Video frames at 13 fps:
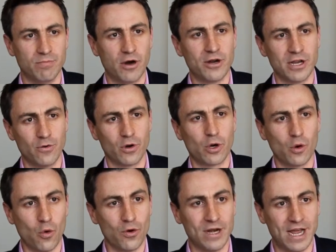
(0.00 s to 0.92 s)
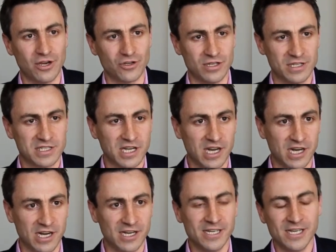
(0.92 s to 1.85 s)
body or a coordination
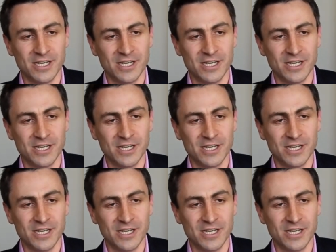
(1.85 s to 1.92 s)
SAR,